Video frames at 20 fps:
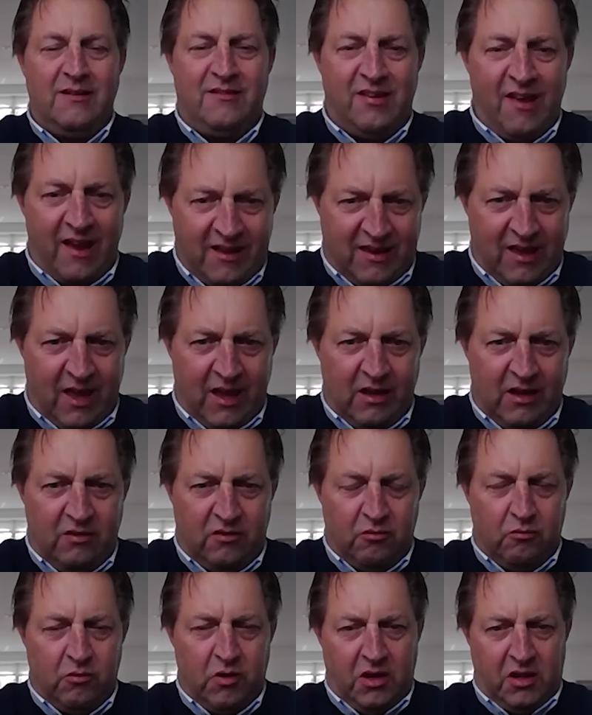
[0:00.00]

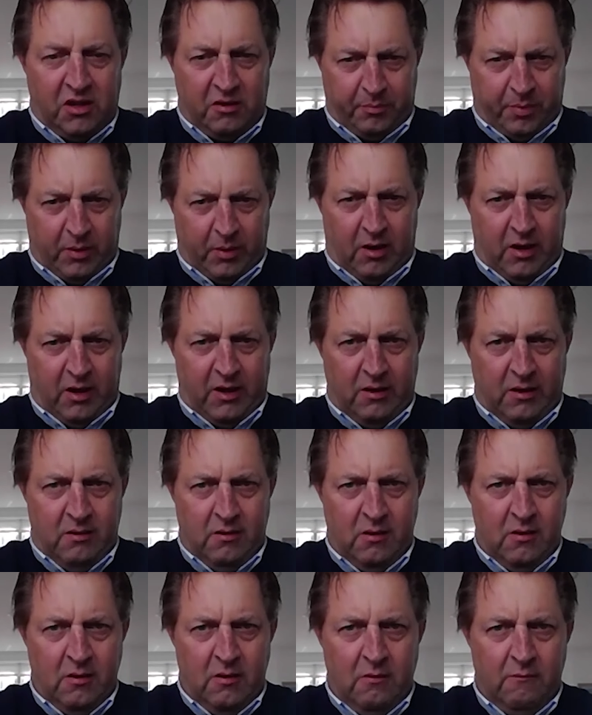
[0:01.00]
to resupply
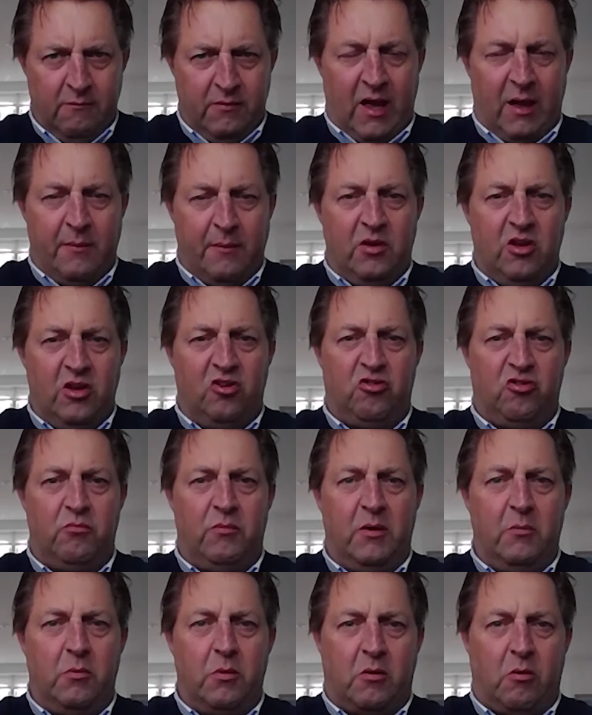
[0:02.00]
the ammunition
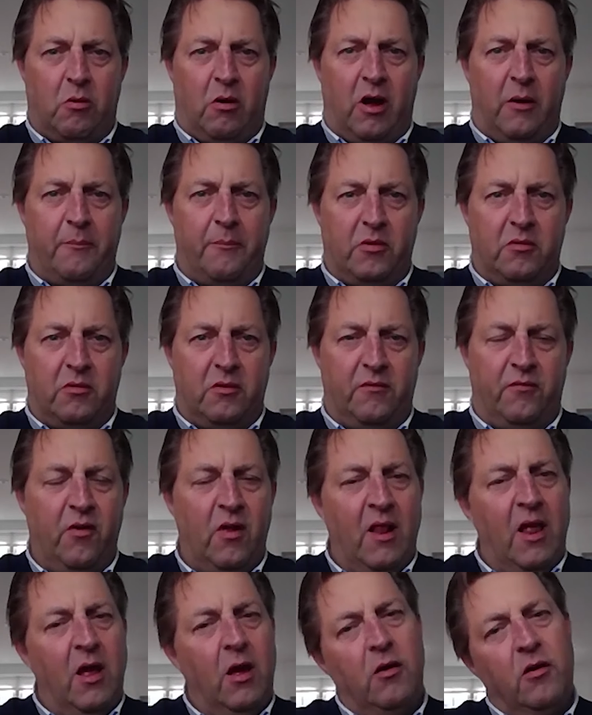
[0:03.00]
we require because we've
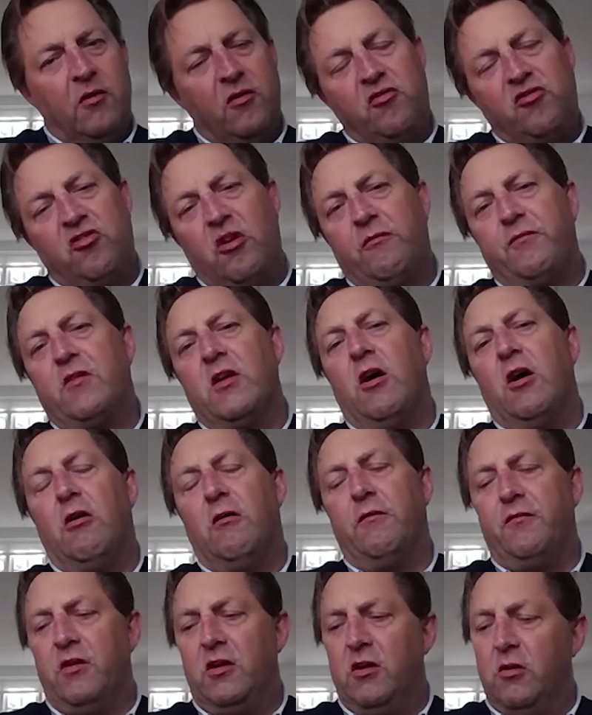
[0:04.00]
shoved it
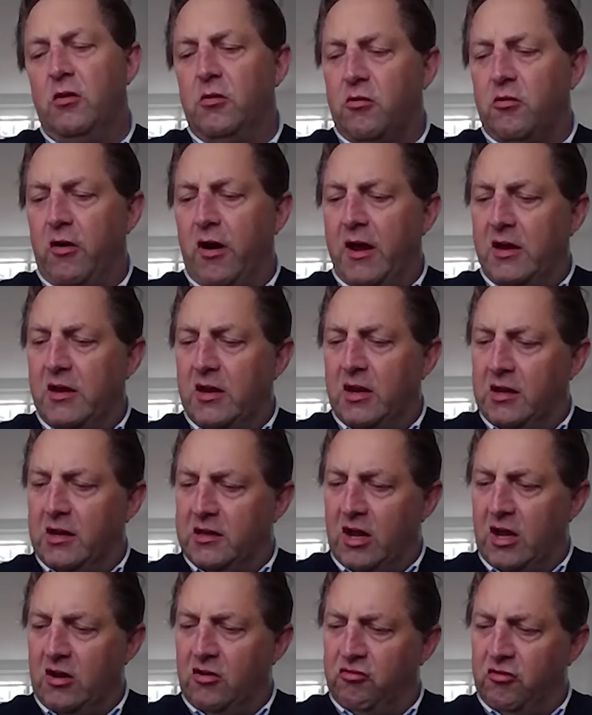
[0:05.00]
off to Ukraine,
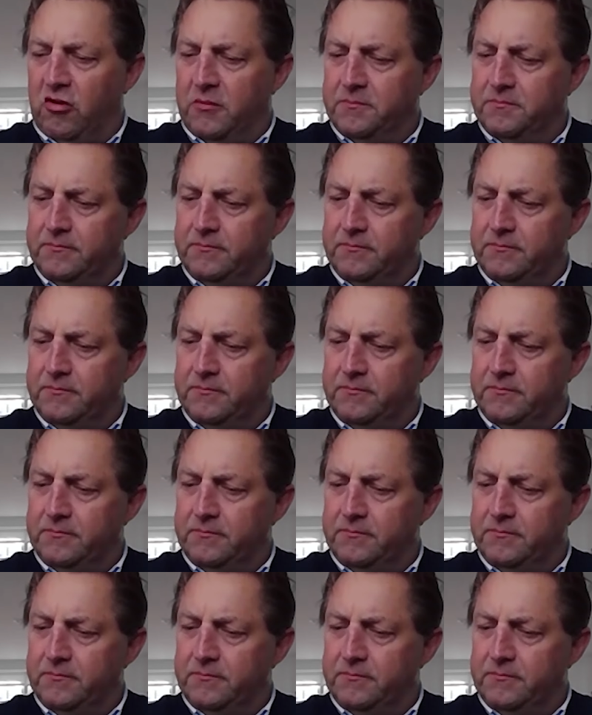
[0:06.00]
etc.